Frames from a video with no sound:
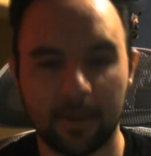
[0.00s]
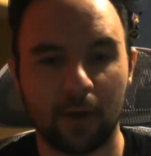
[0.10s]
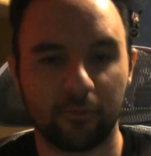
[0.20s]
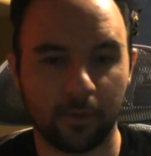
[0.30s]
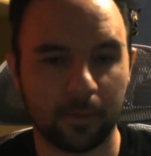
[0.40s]

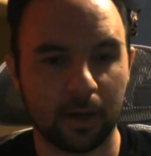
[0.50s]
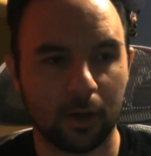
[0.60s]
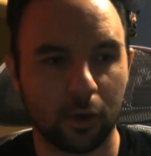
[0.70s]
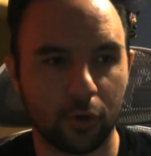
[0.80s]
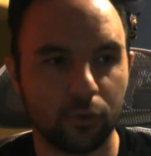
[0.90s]
out from uh,
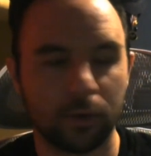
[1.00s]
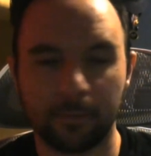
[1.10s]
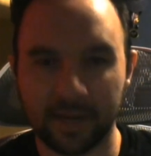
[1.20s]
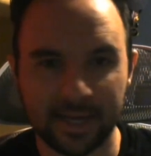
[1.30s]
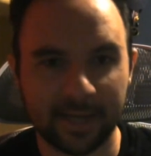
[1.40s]
Hakuna
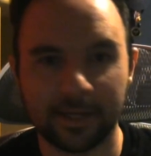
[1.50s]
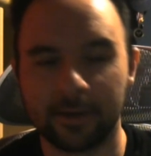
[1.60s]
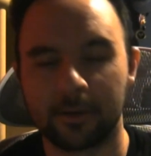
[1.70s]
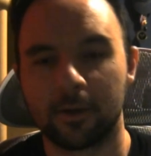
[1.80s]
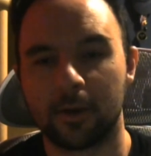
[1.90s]
Maidata,